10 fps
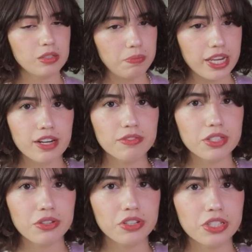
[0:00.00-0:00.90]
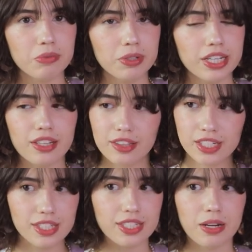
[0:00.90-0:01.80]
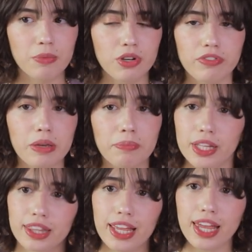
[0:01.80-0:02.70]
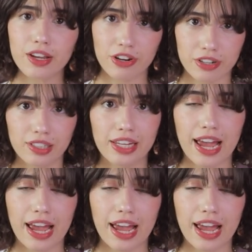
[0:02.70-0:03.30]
Speaking of Studio Ghibli, this isn't a movie, but they currently